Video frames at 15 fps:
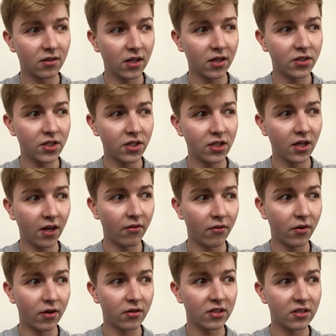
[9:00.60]
actually
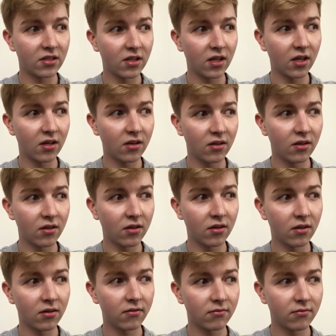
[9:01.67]
everyone is like,
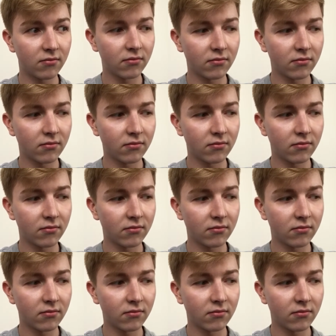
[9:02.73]
can